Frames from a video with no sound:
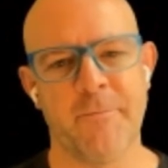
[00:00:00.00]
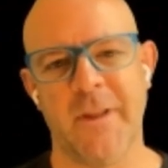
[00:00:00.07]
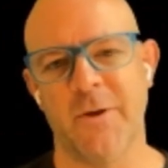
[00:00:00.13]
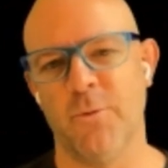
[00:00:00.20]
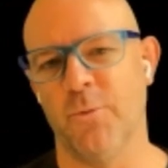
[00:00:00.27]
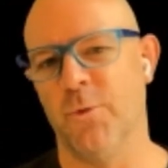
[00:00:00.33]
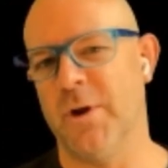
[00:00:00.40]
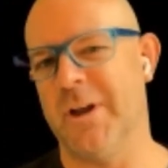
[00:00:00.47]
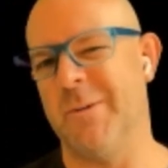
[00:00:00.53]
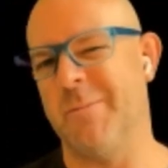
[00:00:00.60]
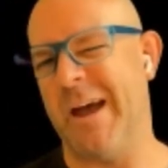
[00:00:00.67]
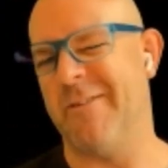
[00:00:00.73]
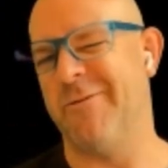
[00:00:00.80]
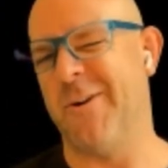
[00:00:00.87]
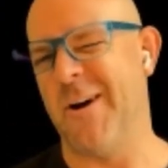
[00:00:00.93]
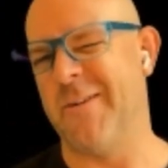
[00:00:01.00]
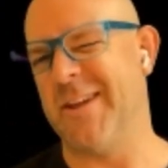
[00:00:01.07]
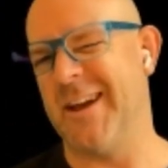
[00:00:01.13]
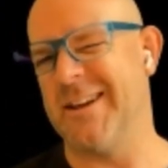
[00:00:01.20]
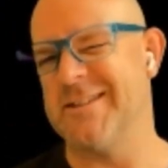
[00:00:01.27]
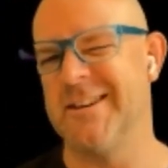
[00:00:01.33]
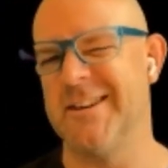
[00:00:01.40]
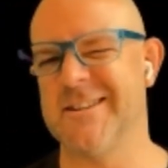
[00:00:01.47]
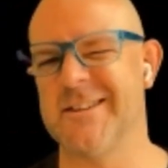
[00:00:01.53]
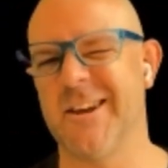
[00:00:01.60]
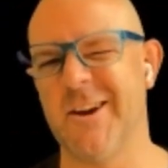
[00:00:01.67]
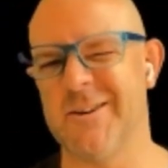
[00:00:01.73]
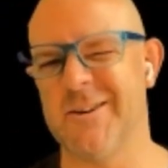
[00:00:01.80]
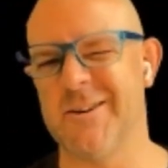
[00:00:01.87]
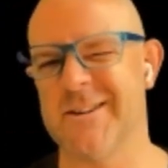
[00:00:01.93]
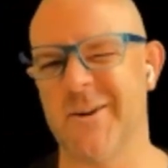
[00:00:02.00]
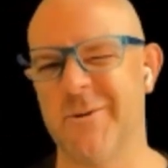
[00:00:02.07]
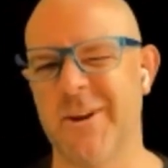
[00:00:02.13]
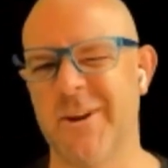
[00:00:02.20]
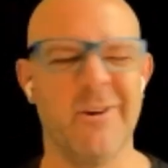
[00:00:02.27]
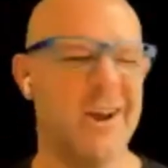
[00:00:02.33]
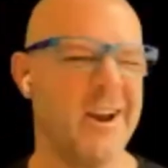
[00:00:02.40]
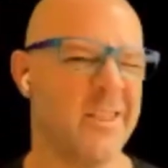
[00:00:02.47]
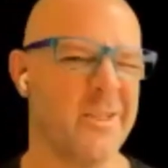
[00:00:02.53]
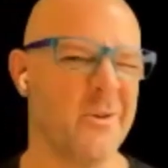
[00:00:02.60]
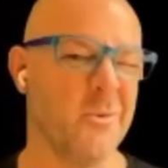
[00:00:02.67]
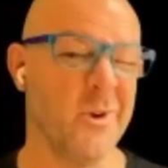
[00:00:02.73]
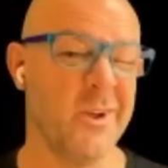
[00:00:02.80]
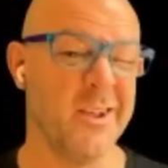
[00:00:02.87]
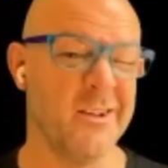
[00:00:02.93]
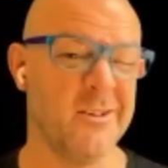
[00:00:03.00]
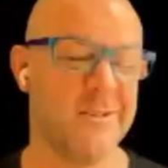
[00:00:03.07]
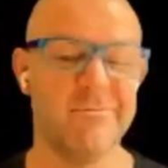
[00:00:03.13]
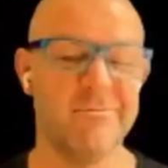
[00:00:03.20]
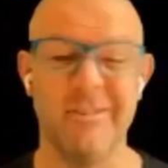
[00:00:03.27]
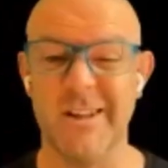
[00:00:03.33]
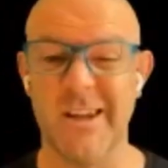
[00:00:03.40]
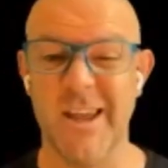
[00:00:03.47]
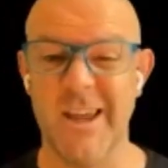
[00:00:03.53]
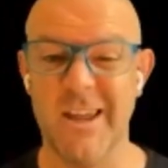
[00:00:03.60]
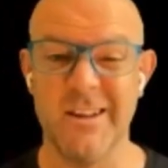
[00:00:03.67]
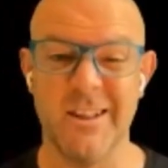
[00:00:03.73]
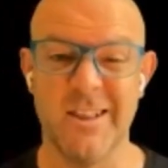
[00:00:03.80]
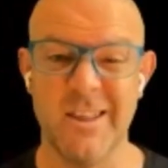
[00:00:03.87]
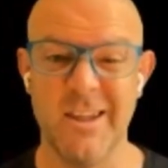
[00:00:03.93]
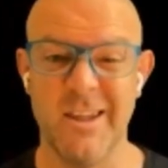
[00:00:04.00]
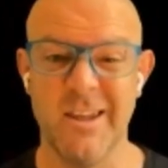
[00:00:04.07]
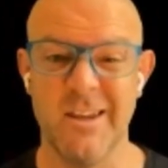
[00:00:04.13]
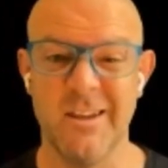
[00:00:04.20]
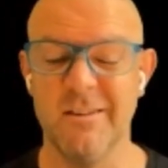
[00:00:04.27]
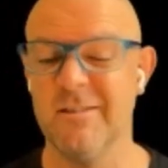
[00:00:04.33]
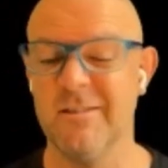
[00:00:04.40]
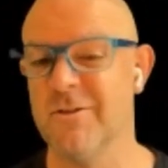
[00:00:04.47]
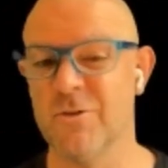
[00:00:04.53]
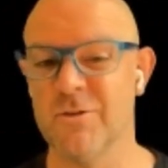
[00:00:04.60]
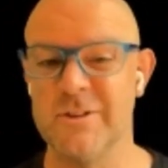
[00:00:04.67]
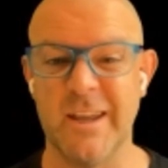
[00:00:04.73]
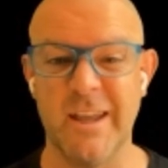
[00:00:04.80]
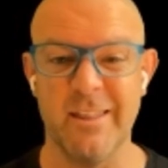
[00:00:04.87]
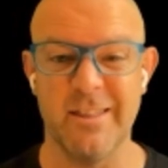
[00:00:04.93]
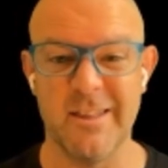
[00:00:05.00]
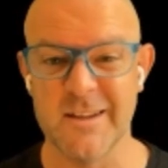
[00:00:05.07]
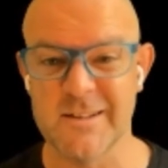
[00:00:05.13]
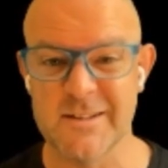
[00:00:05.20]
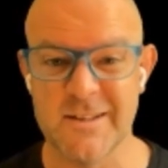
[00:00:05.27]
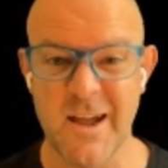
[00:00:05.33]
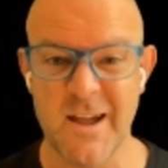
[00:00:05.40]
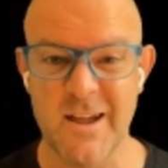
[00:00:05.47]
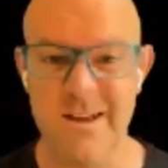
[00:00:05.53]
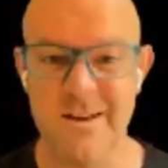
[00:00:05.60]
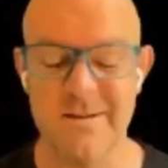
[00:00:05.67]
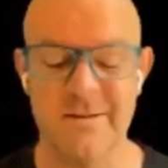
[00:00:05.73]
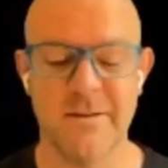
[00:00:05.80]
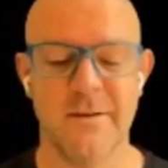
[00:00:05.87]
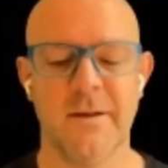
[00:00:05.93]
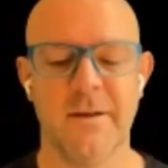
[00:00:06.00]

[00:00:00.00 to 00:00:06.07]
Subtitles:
About 5,000 years ago or so, we created the wheel, really handy thing, good to get things done,